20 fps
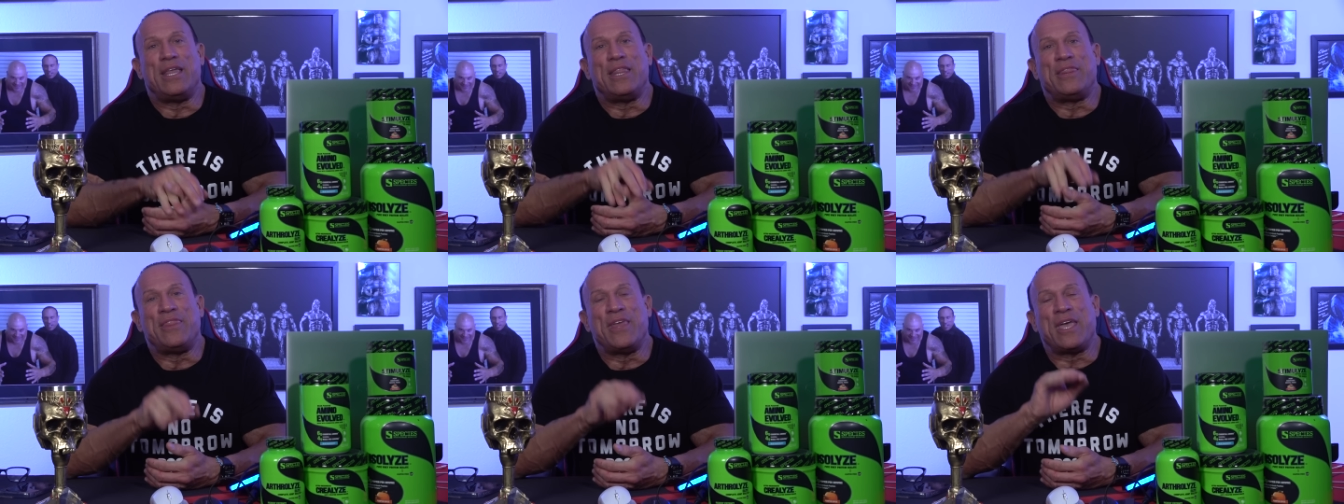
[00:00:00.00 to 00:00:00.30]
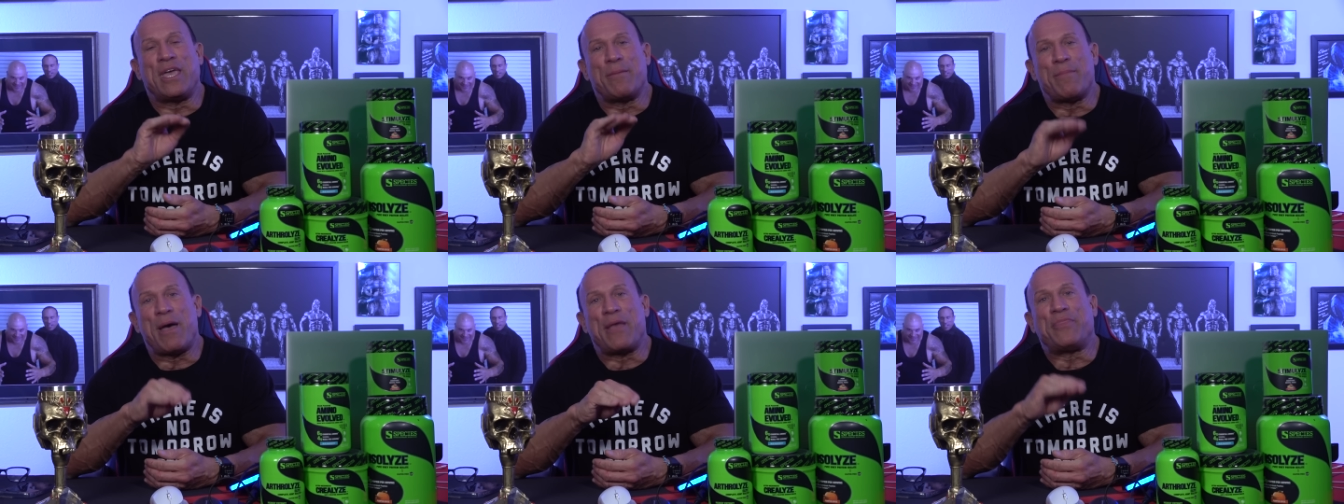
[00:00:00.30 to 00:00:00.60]

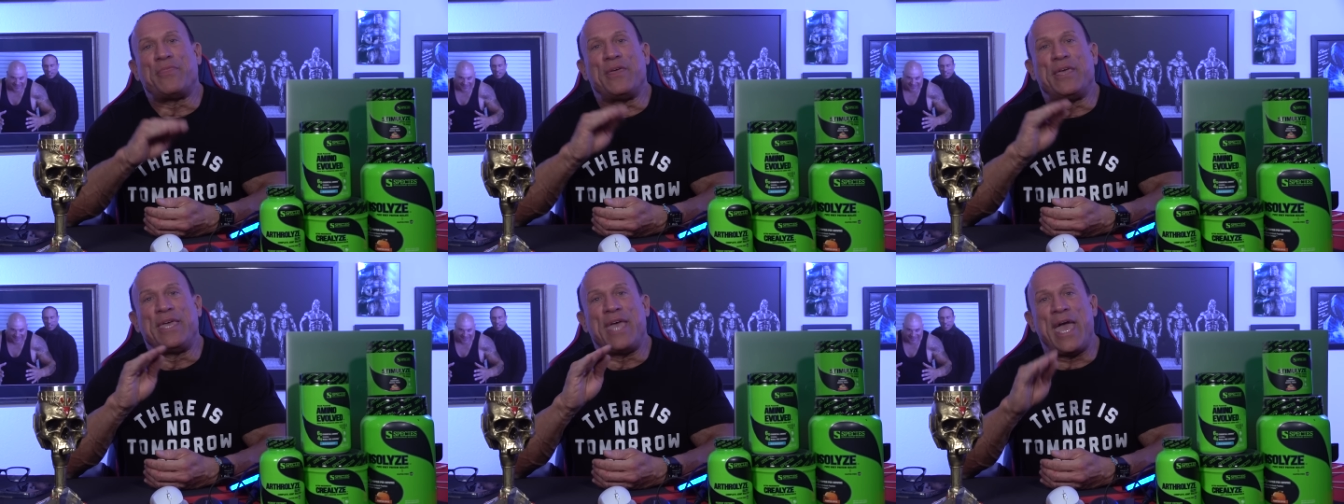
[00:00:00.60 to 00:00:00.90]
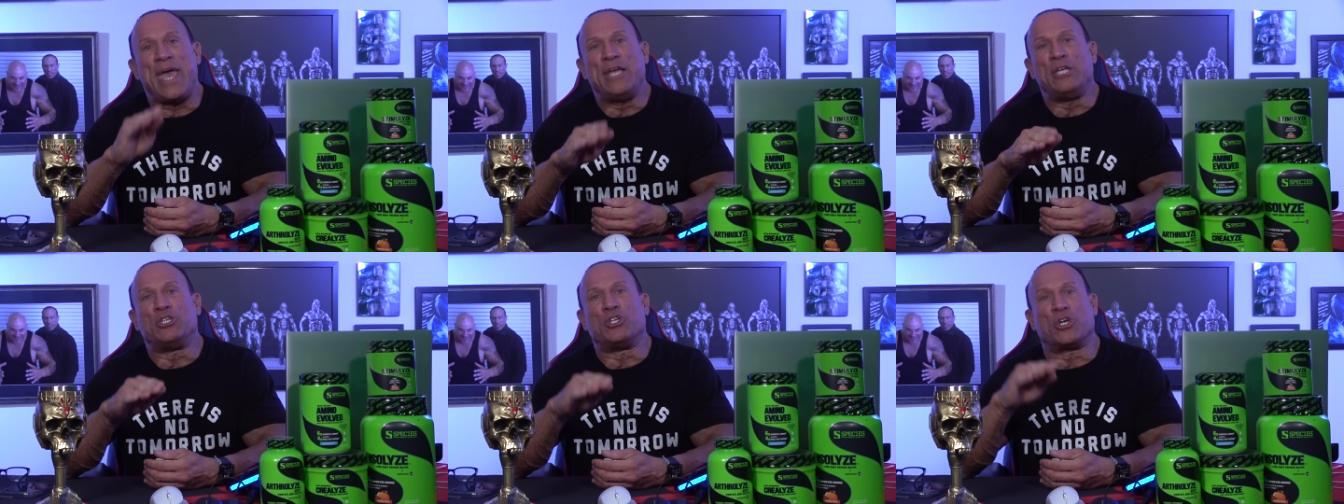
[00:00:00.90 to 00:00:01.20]
Think about the
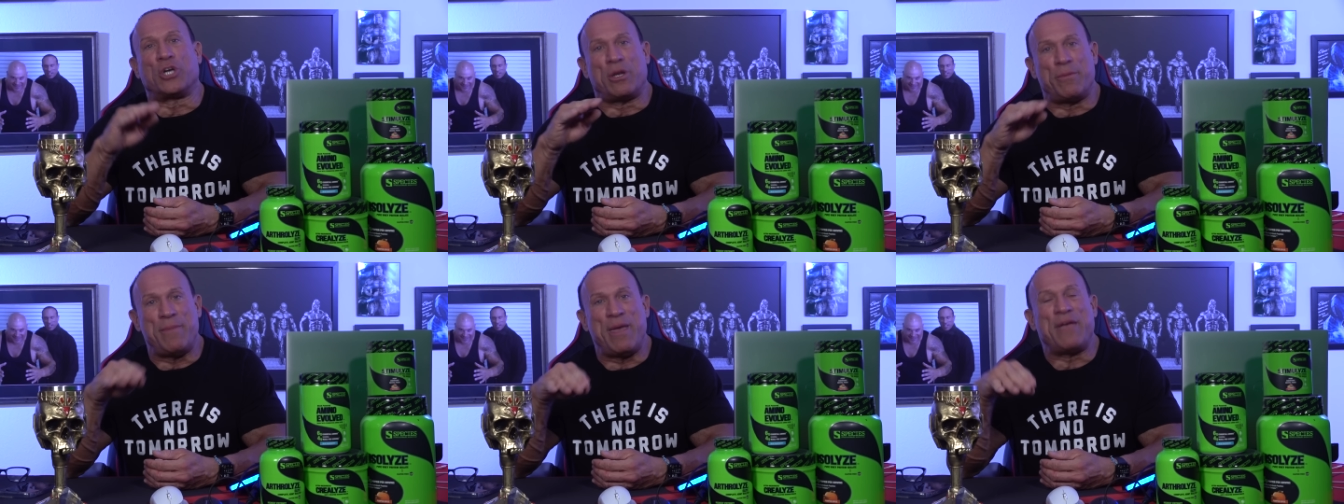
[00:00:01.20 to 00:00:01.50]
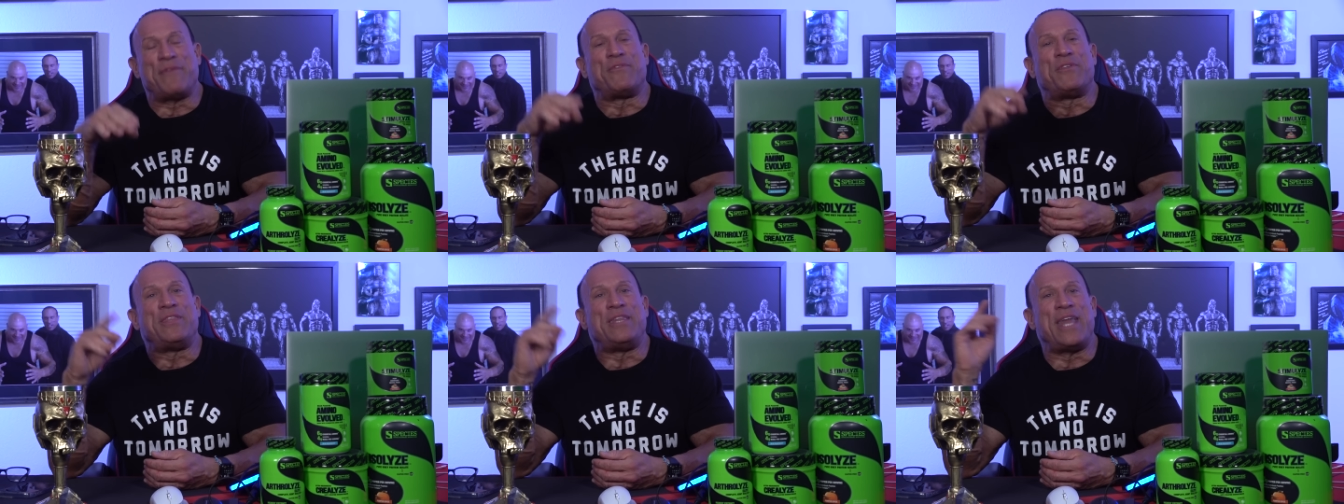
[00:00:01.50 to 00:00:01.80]
gains you're going to
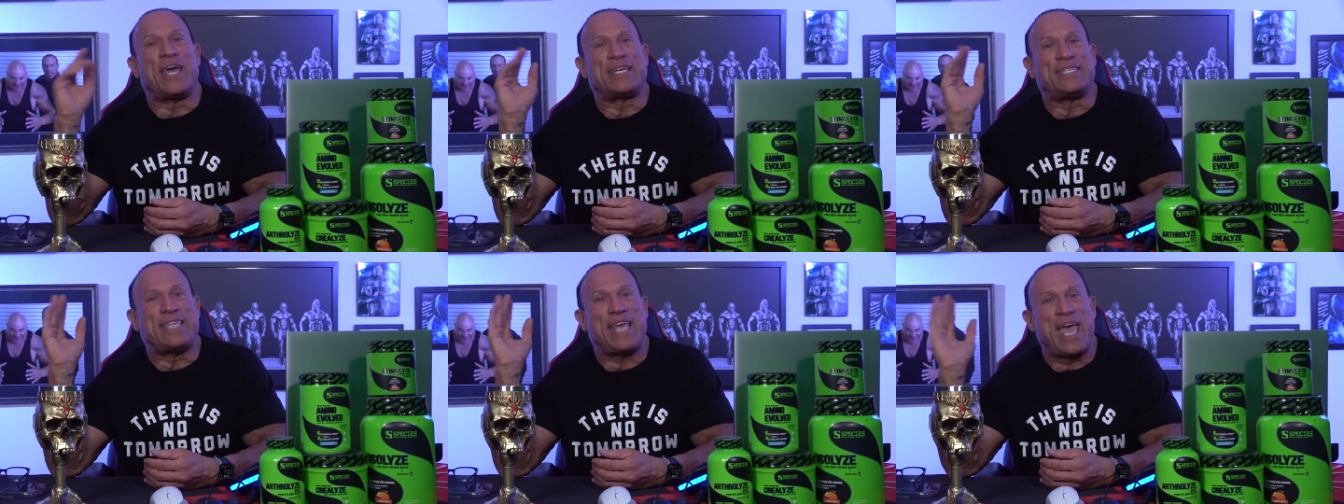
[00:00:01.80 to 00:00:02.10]
make for the next